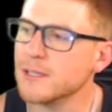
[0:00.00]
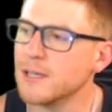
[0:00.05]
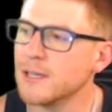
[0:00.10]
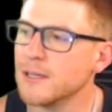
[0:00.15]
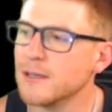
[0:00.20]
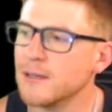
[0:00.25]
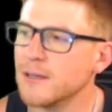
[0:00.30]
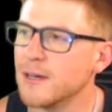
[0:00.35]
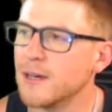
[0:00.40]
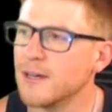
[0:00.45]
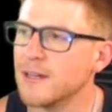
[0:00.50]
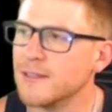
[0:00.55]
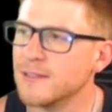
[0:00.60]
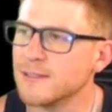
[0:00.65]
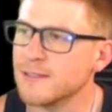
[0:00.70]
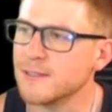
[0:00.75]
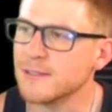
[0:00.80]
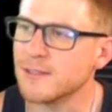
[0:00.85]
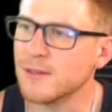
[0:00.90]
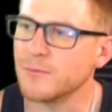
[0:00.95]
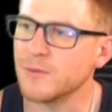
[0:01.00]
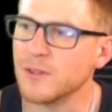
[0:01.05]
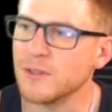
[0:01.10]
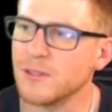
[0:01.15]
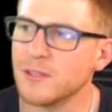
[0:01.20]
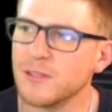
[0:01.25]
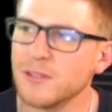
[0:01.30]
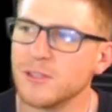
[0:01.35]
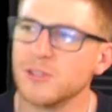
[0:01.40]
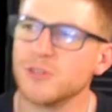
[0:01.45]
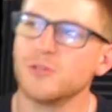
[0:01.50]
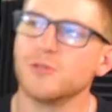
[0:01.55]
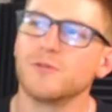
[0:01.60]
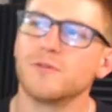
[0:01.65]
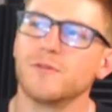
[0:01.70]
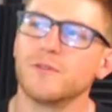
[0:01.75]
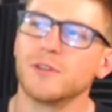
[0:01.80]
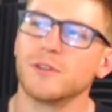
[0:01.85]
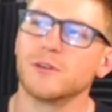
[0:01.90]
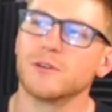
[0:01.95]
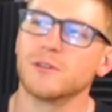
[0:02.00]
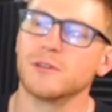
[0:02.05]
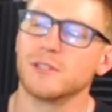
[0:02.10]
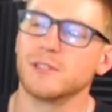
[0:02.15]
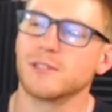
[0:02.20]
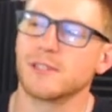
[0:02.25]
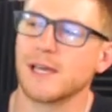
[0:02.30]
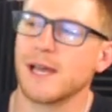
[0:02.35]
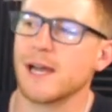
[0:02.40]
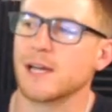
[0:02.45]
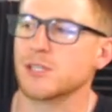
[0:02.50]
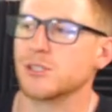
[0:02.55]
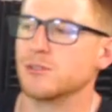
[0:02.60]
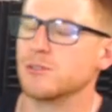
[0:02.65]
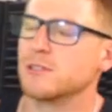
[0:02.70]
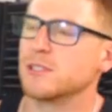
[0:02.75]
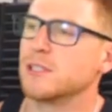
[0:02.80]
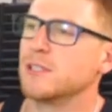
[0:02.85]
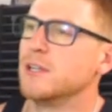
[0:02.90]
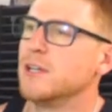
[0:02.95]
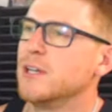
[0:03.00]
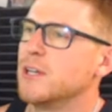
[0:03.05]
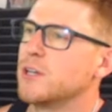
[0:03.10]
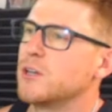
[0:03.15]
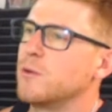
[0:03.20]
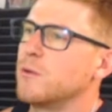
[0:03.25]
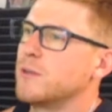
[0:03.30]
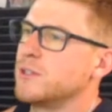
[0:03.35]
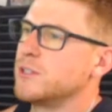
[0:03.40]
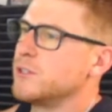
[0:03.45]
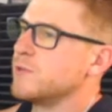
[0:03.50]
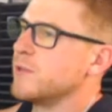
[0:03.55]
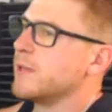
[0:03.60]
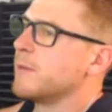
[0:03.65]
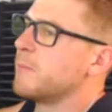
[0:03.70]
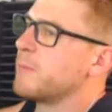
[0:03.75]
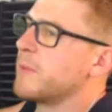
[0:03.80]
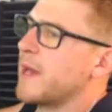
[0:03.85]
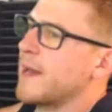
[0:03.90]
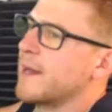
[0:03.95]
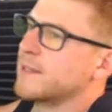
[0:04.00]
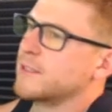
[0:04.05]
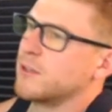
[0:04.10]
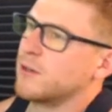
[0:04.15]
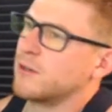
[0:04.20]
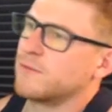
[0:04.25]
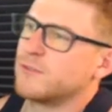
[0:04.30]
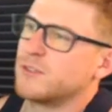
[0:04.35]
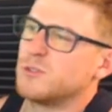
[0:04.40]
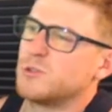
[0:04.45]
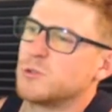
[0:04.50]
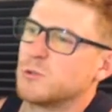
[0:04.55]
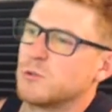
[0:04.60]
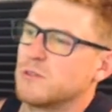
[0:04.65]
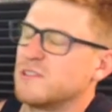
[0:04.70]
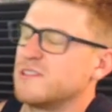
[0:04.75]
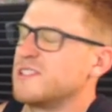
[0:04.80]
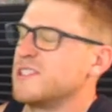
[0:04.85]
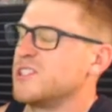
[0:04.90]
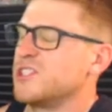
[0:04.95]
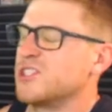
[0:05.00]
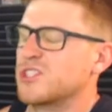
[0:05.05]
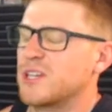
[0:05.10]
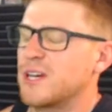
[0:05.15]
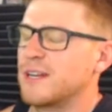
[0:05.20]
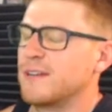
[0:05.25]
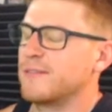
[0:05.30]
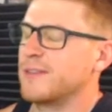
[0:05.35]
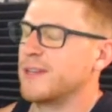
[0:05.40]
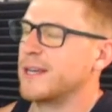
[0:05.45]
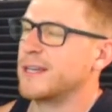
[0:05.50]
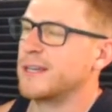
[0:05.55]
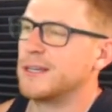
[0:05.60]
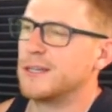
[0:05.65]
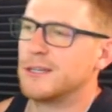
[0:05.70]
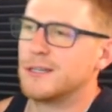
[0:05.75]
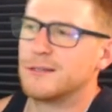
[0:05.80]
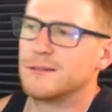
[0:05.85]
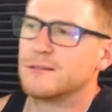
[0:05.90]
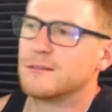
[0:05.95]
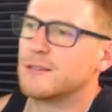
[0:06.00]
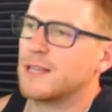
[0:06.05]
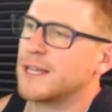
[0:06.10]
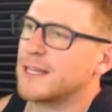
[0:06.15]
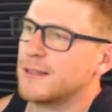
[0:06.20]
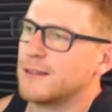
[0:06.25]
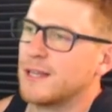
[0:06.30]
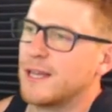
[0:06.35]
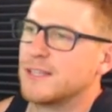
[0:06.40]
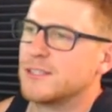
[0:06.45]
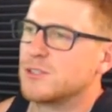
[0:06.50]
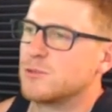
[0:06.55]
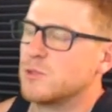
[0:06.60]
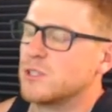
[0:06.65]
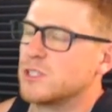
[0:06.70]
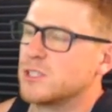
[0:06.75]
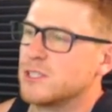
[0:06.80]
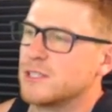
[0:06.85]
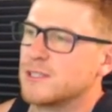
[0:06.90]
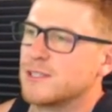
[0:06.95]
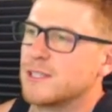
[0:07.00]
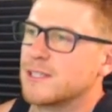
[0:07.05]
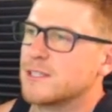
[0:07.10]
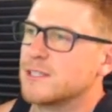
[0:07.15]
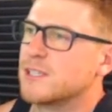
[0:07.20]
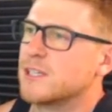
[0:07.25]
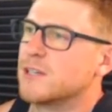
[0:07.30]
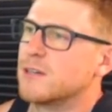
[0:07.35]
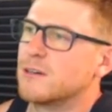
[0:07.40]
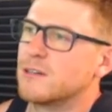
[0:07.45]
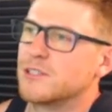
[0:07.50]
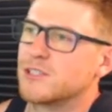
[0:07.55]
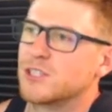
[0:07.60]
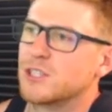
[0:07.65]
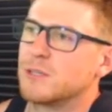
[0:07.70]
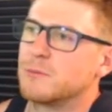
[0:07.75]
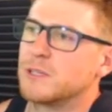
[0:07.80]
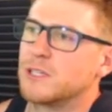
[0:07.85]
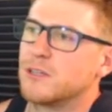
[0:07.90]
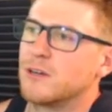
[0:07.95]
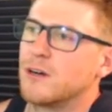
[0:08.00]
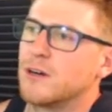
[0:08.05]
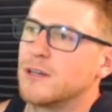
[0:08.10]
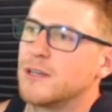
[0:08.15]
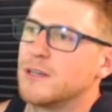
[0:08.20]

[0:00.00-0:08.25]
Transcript: And uh, is this something that you feel is actually going to impact our future, or is it just kind of like a like a light switch? This thing's here, and it's going to be gone in a